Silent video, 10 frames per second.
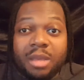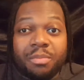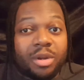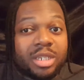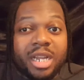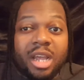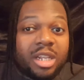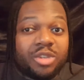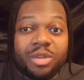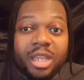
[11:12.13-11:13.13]

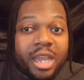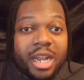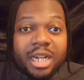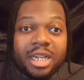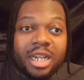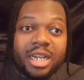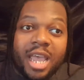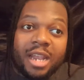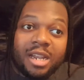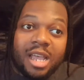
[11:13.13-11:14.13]
personalities really connecting like
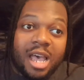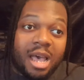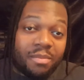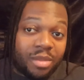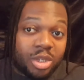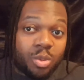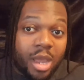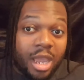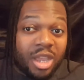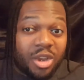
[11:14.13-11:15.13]
that. I'm this
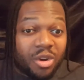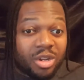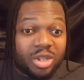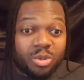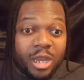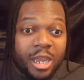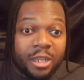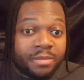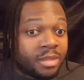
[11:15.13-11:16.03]
way, you're this way.